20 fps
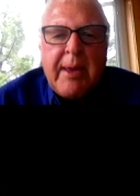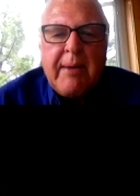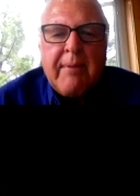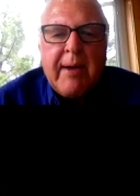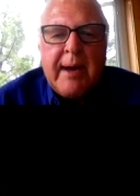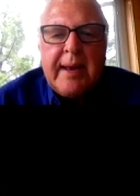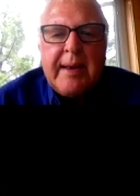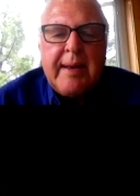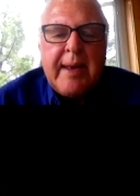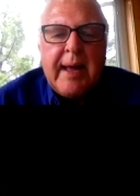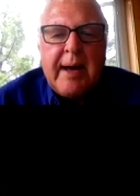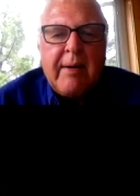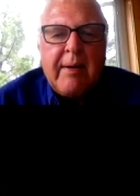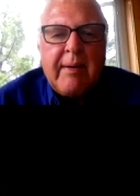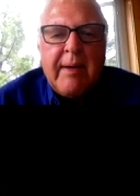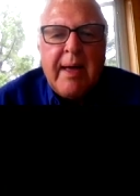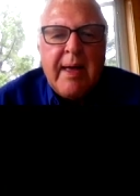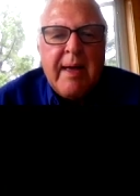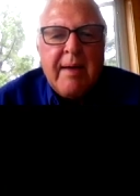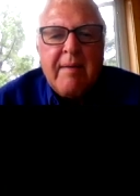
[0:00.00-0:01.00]
Abbey right
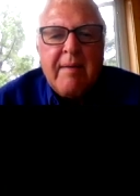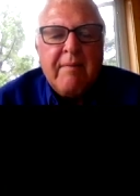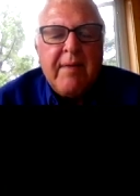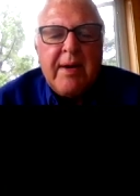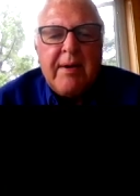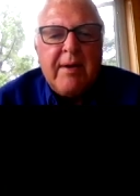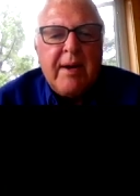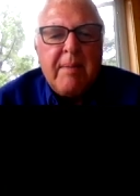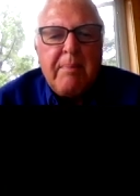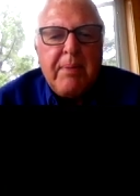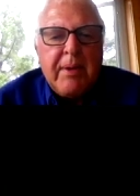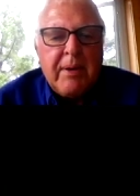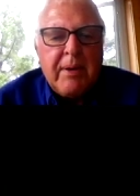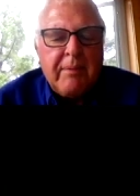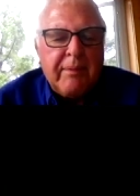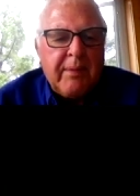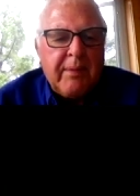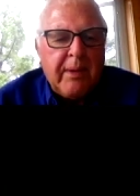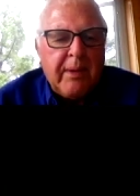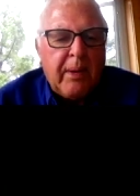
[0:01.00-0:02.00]
now. Very
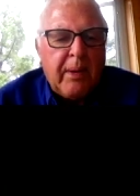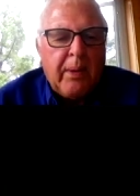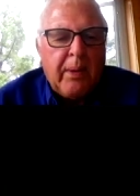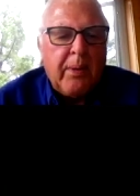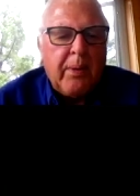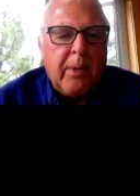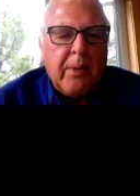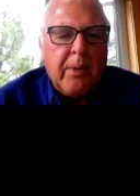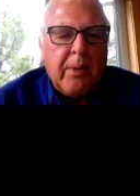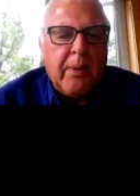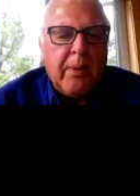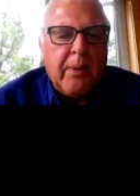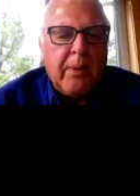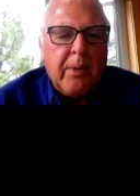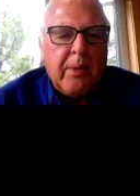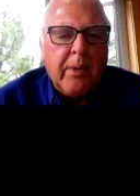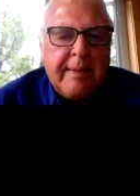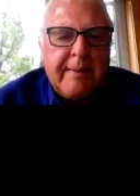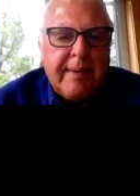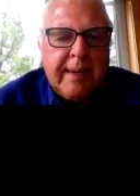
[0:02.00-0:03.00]
beautiful
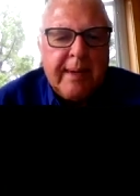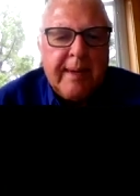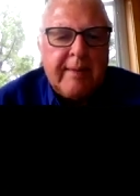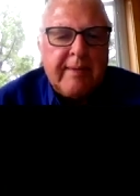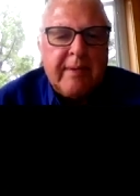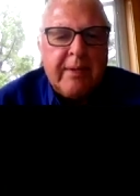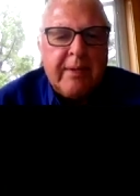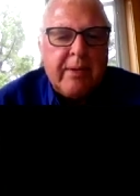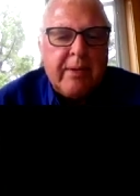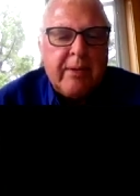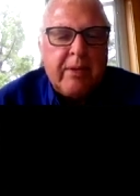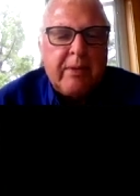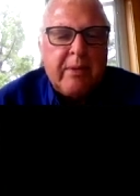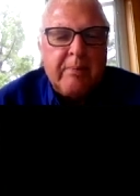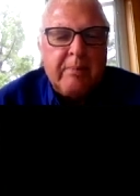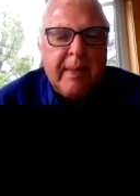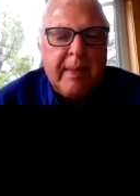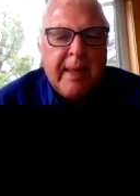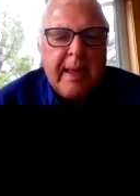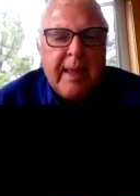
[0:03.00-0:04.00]
old plantation
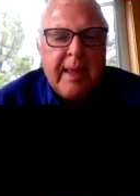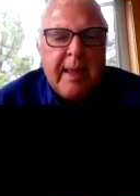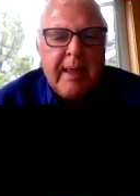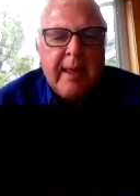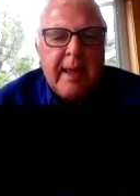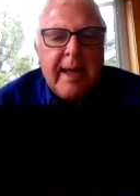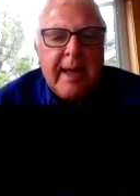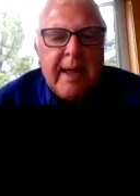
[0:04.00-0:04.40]
home,